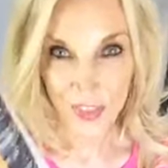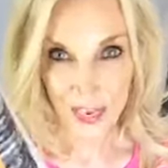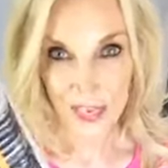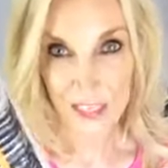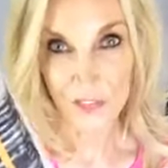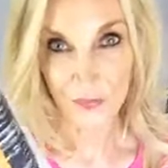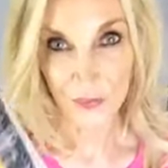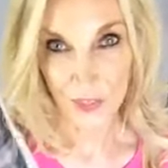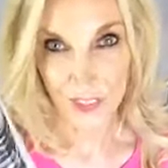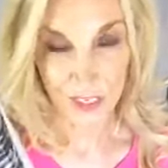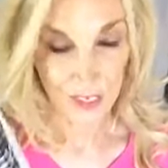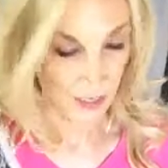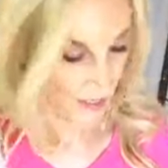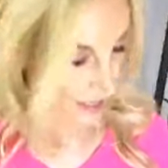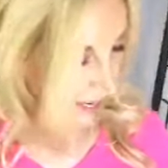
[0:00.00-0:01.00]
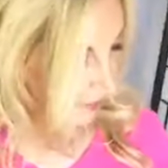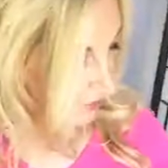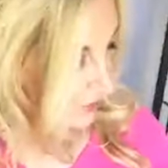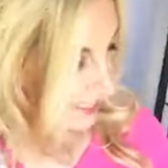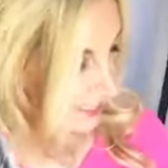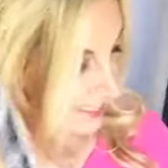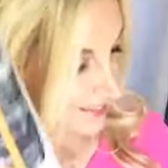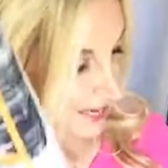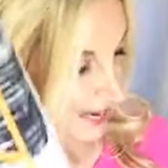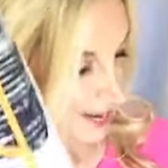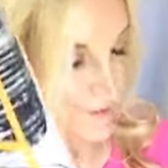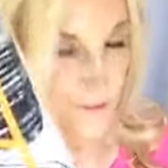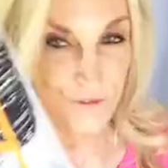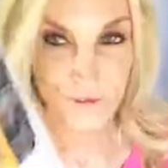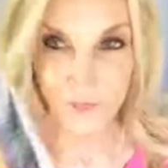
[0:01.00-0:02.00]
this for ten dollars. It's
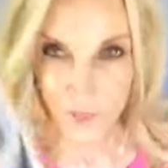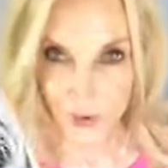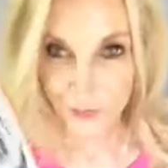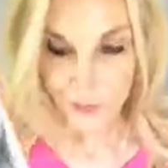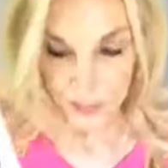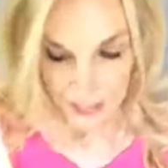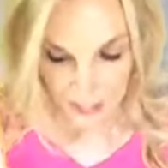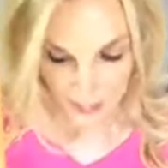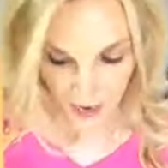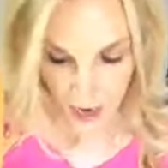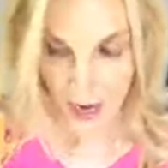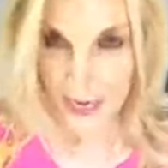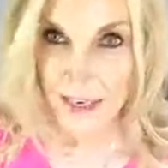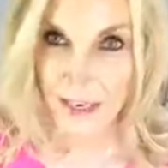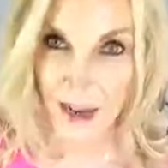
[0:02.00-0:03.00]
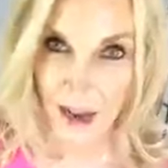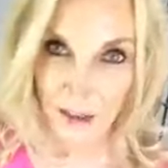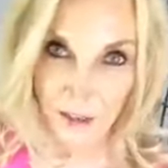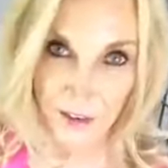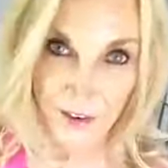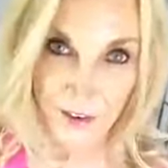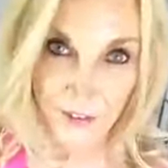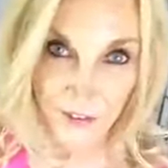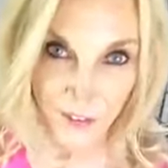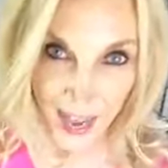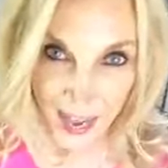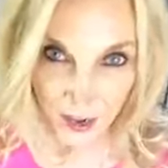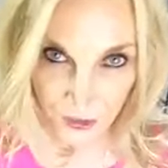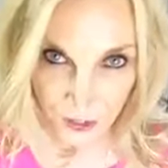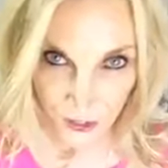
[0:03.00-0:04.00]
a fifty-nine dollar
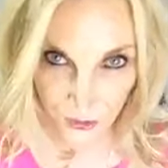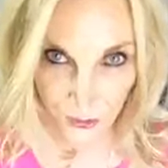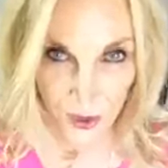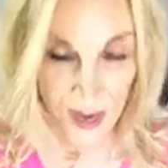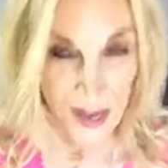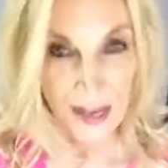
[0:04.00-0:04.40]
value.